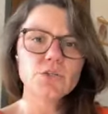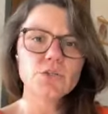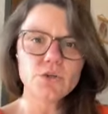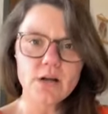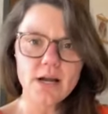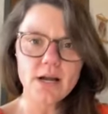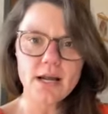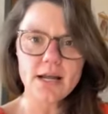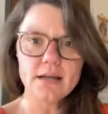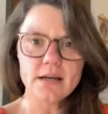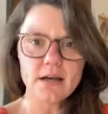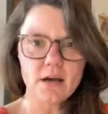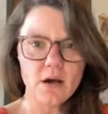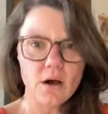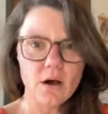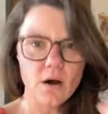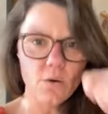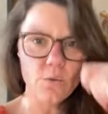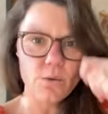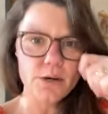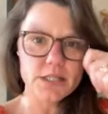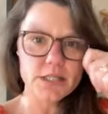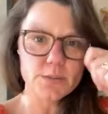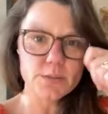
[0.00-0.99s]
trying to
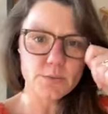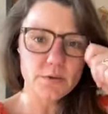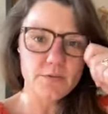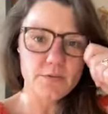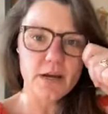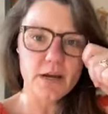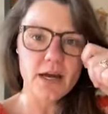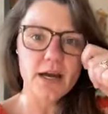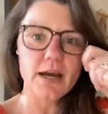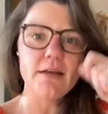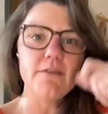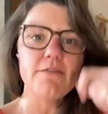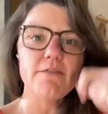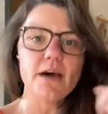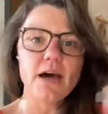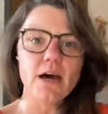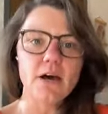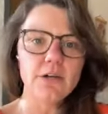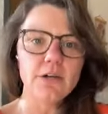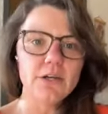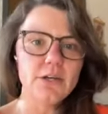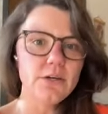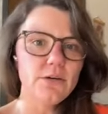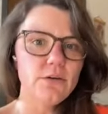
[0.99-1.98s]
always provide
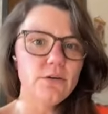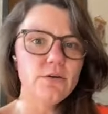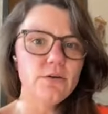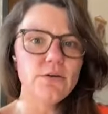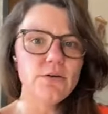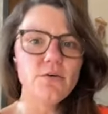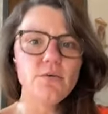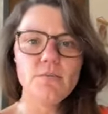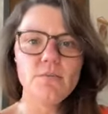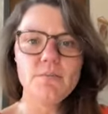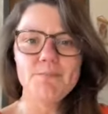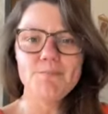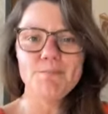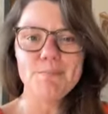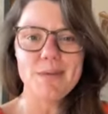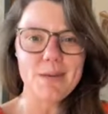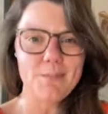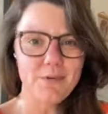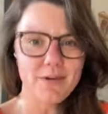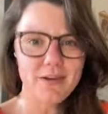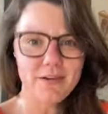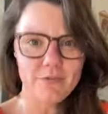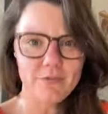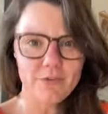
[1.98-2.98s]
value
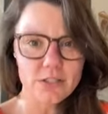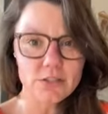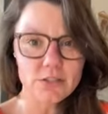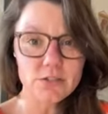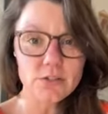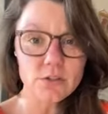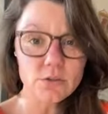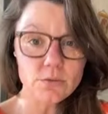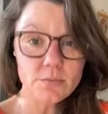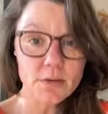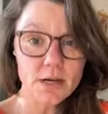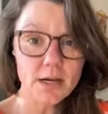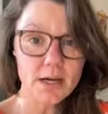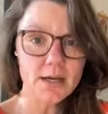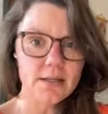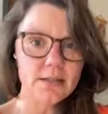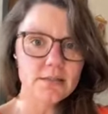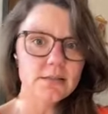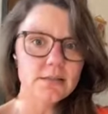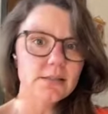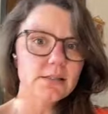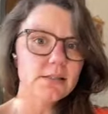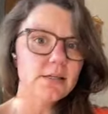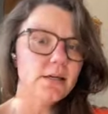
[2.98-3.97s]
maybe every two
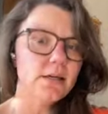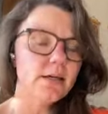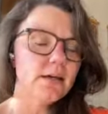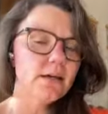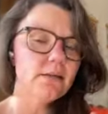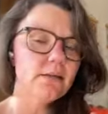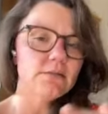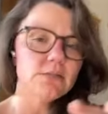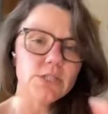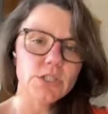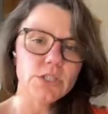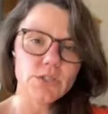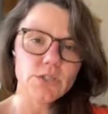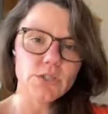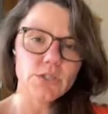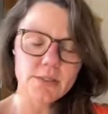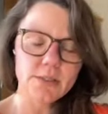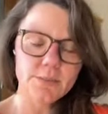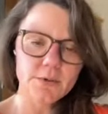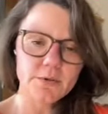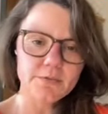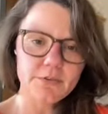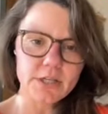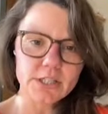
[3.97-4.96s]
months do you
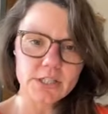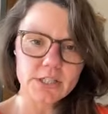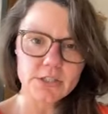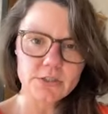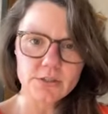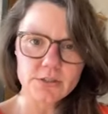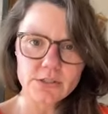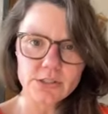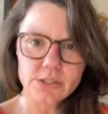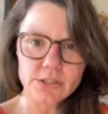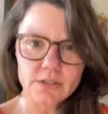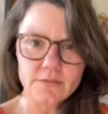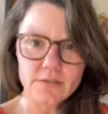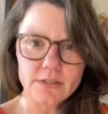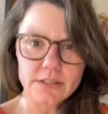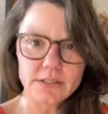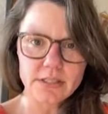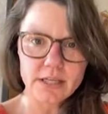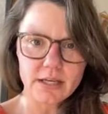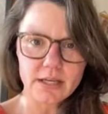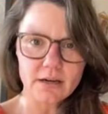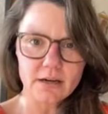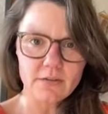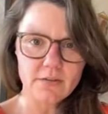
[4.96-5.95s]
need a professional
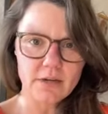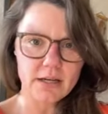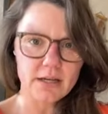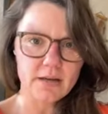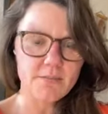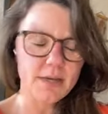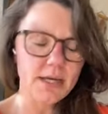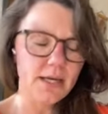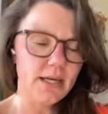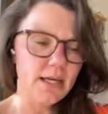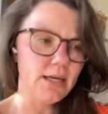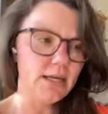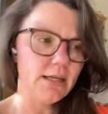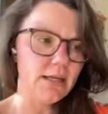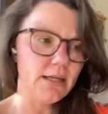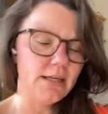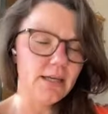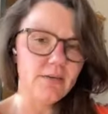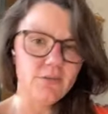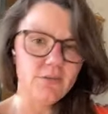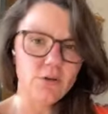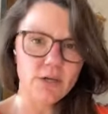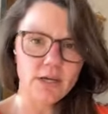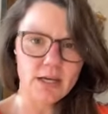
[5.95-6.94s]
service i can
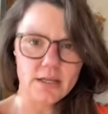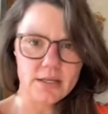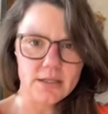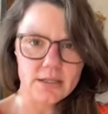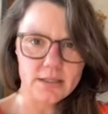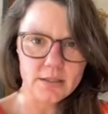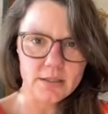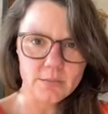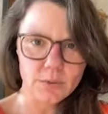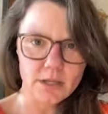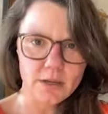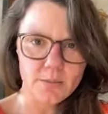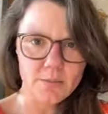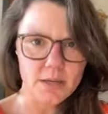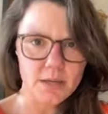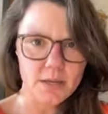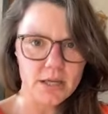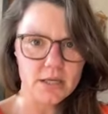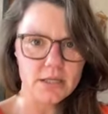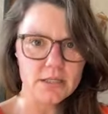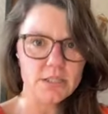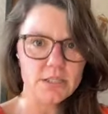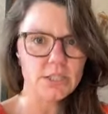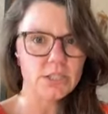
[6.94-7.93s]
recommend have you had any
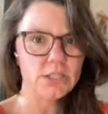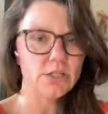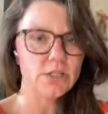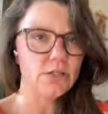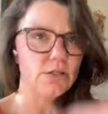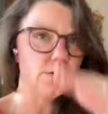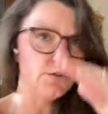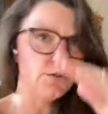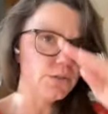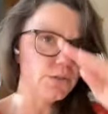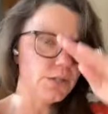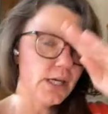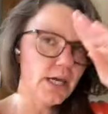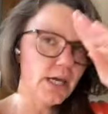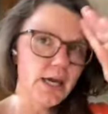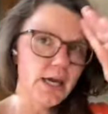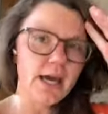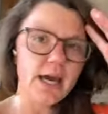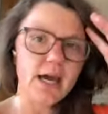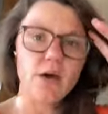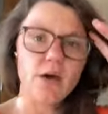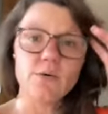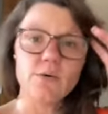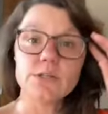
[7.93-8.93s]
plumbing issues
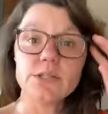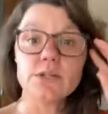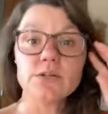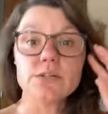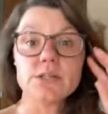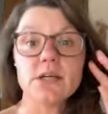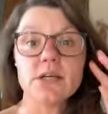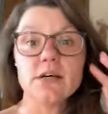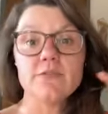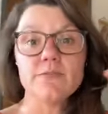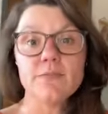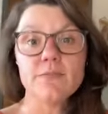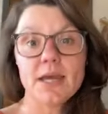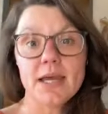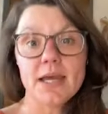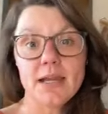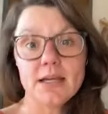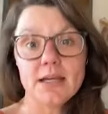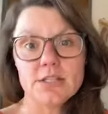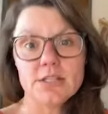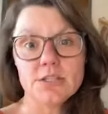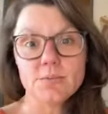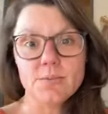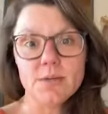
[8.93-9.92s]
how is your
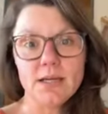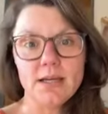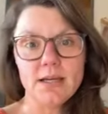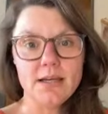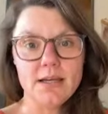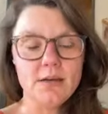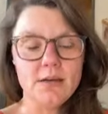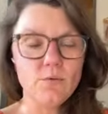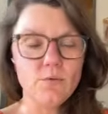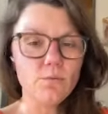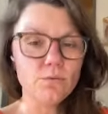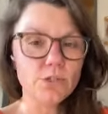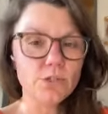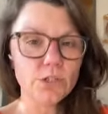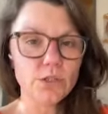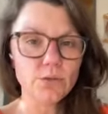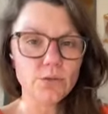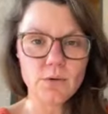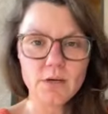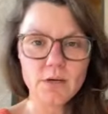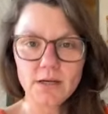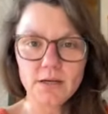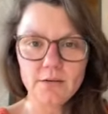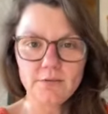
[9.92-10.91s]
self-management do you
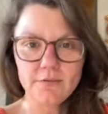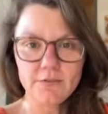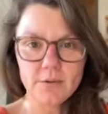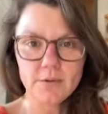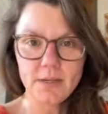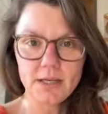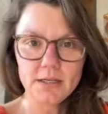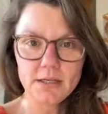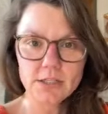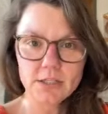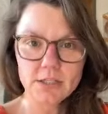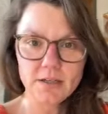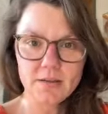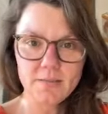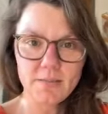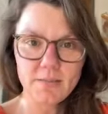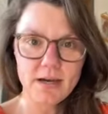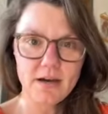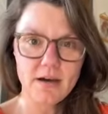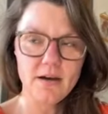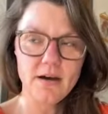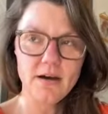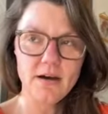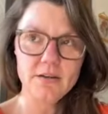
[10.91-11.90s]
want information
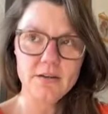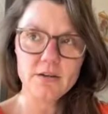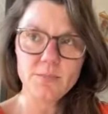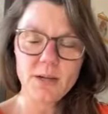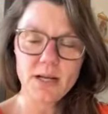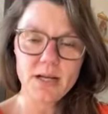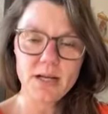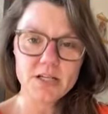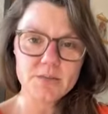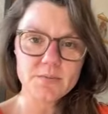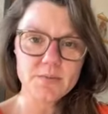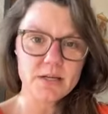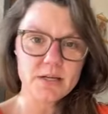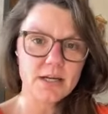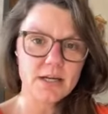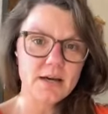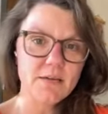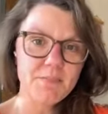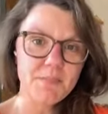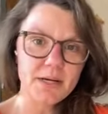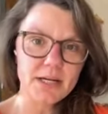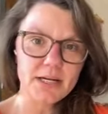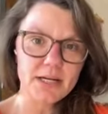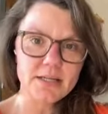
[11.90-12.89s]
about other management
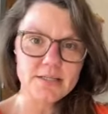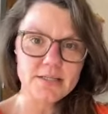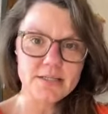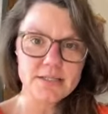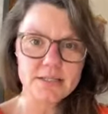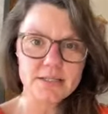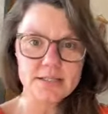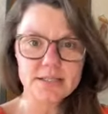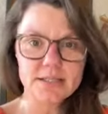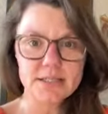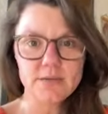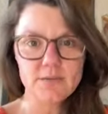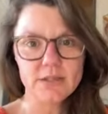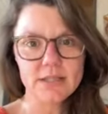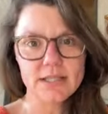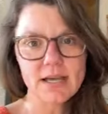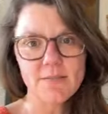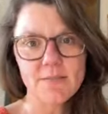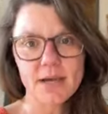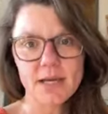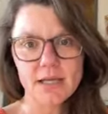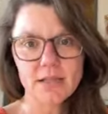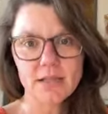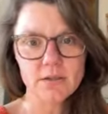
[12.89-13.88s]
companies to see what
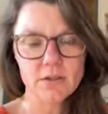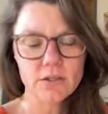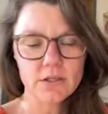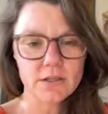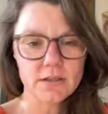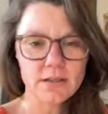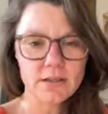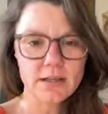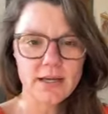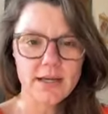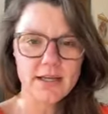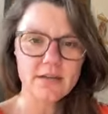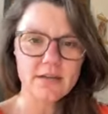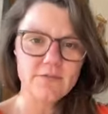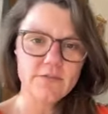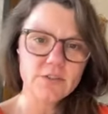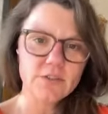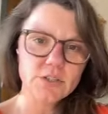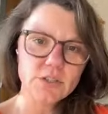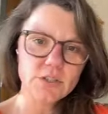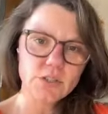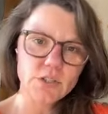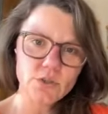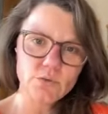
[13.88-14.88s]
that might look like if
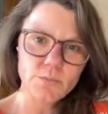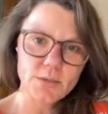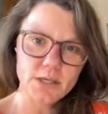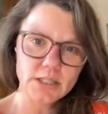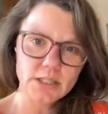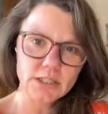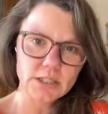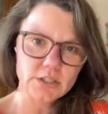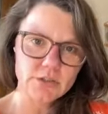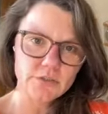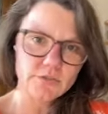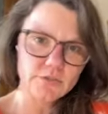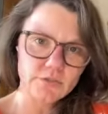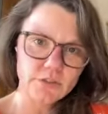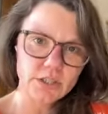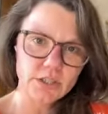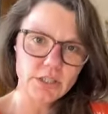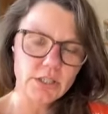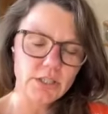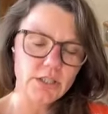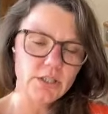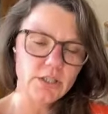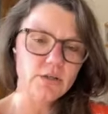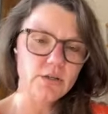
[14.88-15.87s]
it's too much for
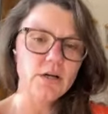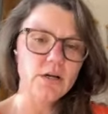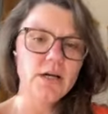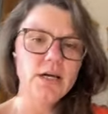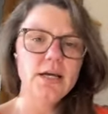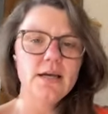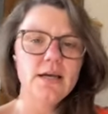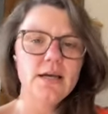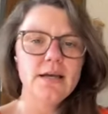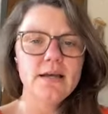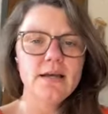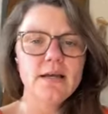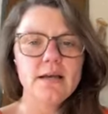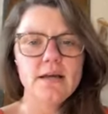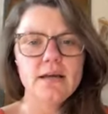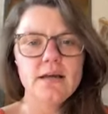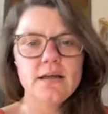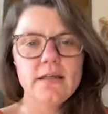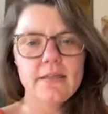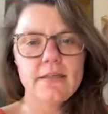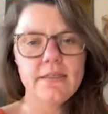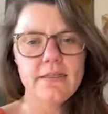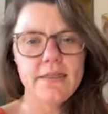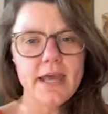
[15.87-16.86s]
you
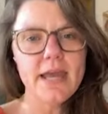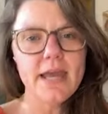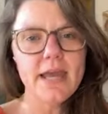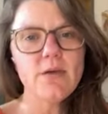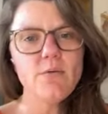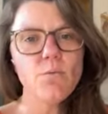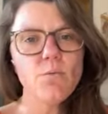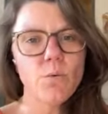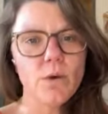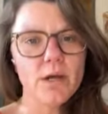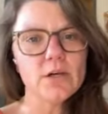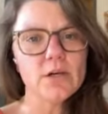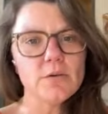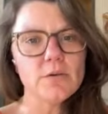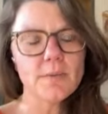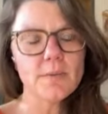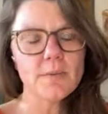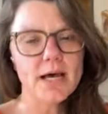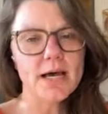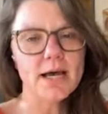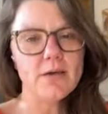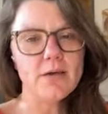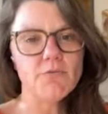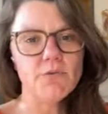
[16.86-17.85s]
they will
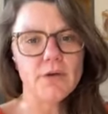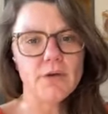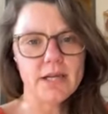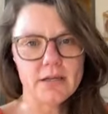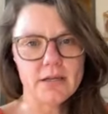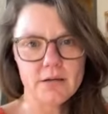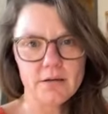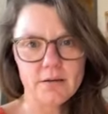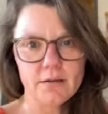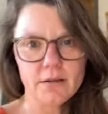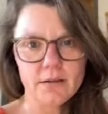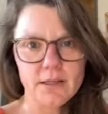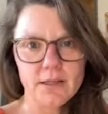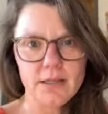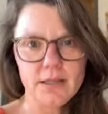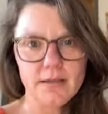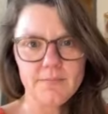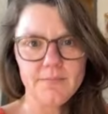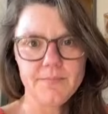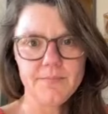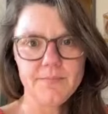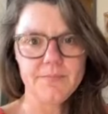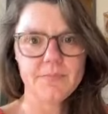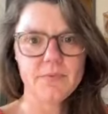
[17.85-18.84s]
buy
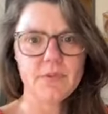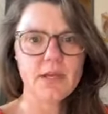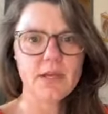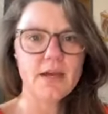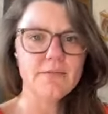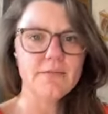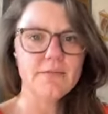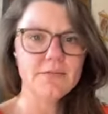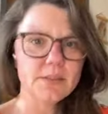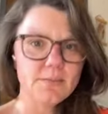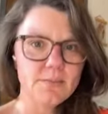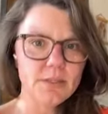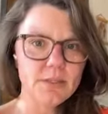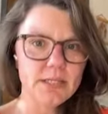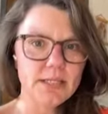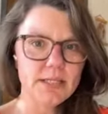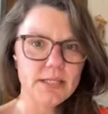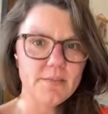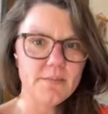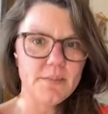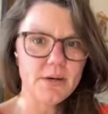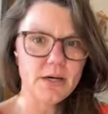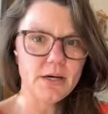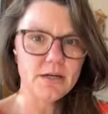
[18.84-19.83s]
regularly and have somebody
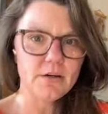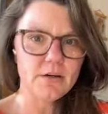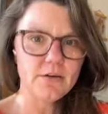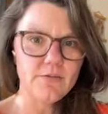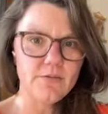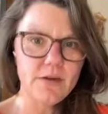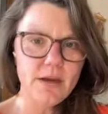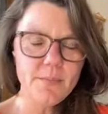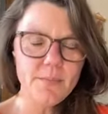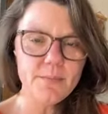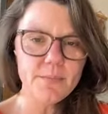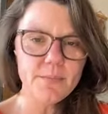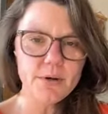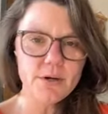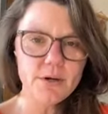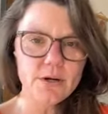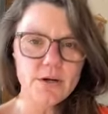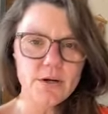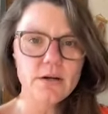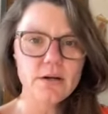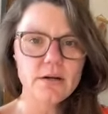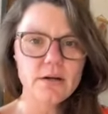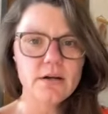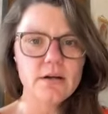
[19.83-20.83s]
that bought
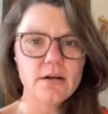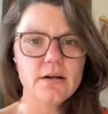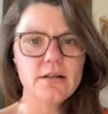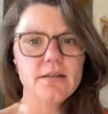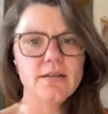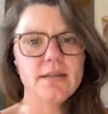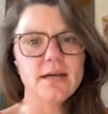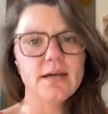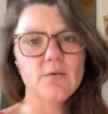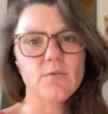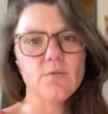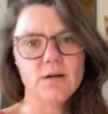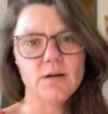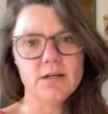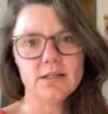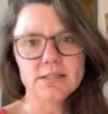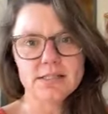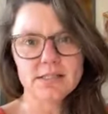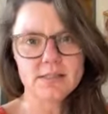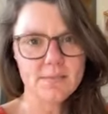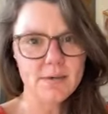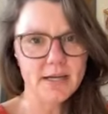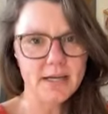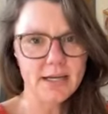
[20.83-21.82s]
november that
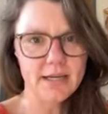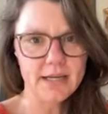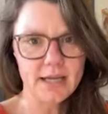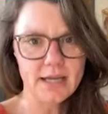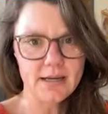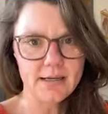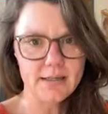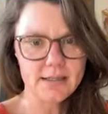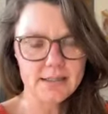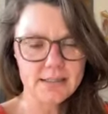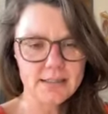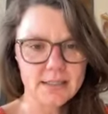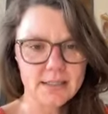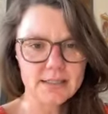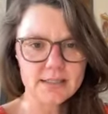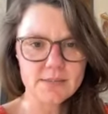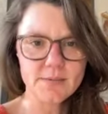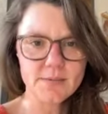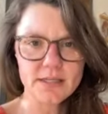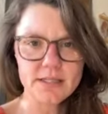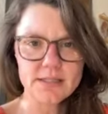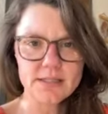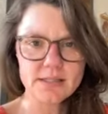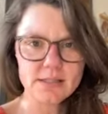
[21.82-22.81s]
wants to buy again in
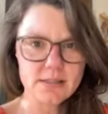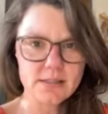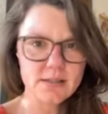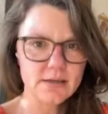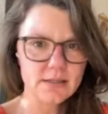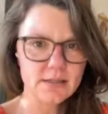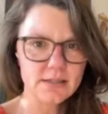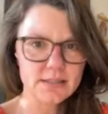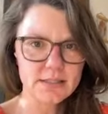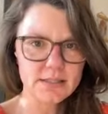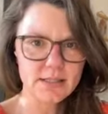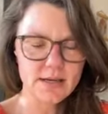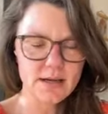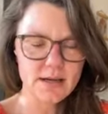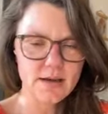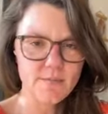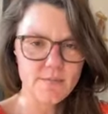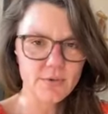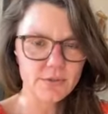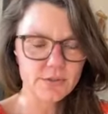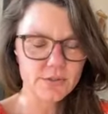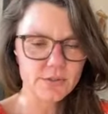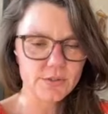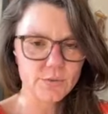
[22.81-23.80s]
six months as long as the
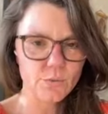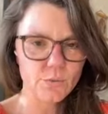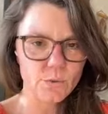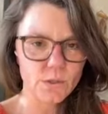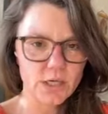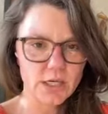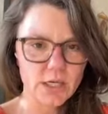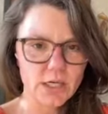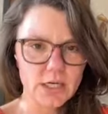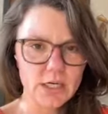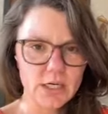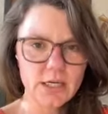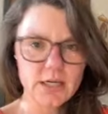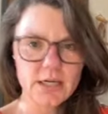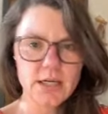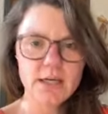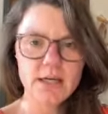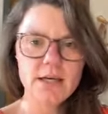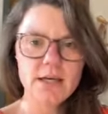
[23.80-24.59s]
numbers work